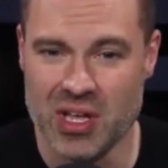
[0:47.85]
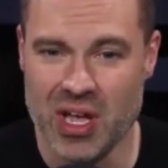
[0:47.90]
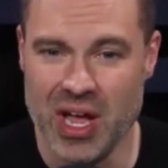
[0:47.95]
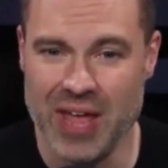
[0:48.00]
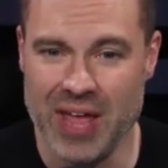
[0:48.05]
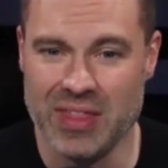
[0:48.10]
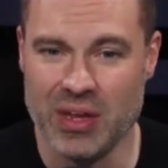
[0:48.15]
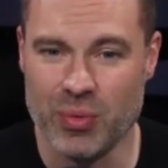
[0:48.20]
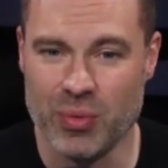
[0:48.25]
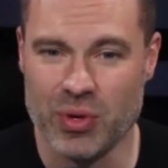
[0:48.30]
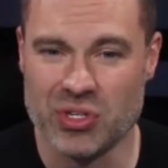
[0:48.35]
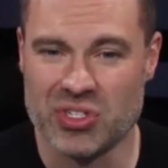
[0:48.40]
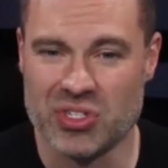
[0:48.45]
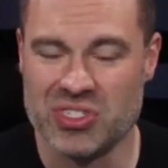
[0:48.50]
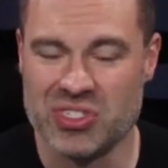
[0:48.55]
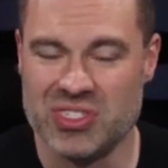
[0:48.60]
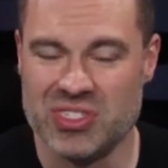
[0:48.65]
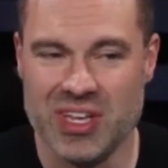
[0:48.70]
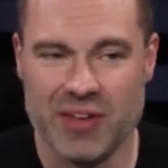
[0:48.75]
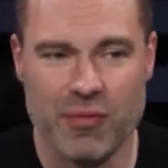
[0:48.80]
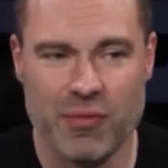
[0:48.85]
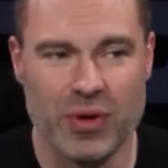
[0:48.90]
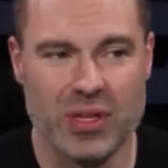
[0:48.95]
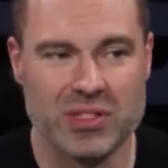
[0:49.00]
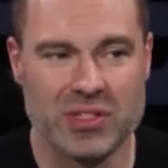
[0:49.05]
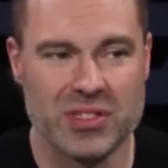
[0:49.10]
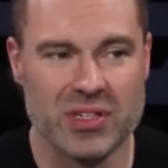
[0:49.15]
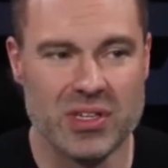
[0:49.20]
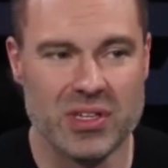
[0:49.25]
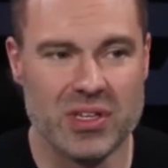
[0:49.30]
And they were just
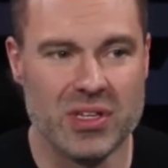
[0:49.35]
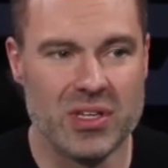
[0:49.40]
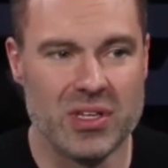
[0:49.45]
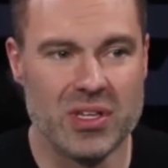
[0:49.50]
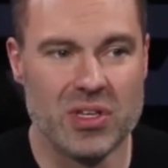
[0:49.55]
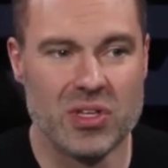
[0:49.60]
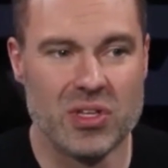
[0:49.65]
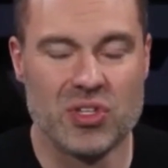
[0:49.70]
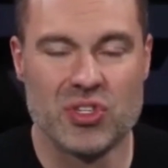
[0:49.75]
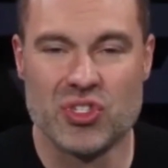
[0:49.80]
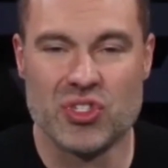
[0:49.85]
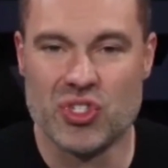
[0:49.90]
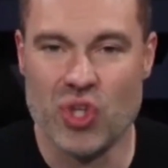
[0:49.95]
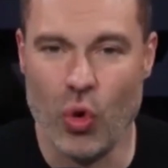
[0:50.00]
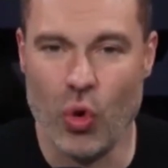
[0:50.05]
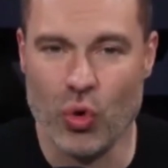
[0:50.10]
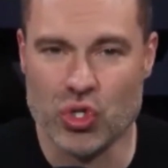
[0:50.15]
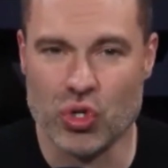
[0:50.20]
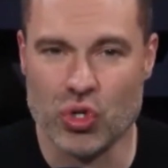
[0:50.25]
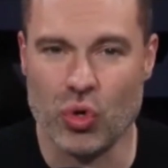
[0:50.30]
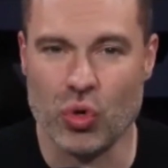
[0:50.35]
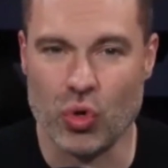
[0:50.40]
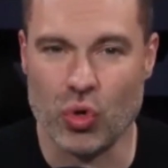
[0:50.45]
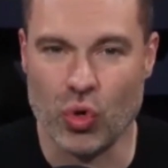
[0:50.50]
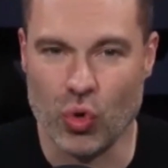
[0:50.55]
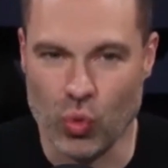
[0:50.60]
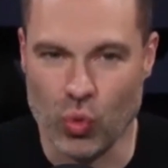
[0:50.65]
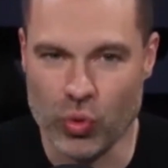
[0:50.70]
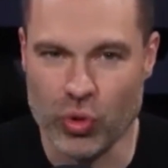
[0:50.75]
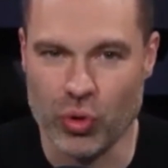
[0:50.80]
different social
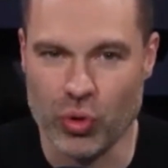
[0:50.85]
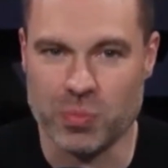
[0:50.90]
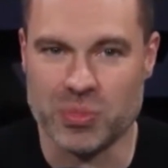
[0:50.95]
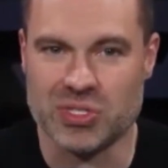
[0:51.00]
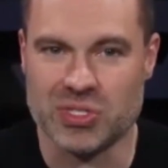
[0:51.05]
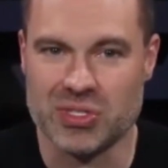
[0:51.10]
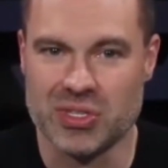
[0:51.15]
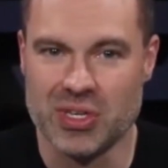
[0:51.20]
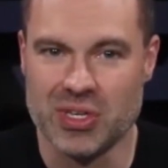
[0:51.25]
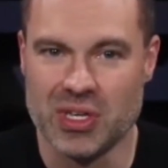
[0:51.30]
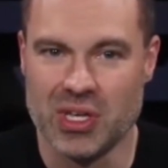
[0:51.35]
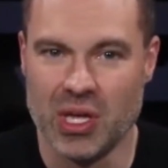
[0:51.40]
groups.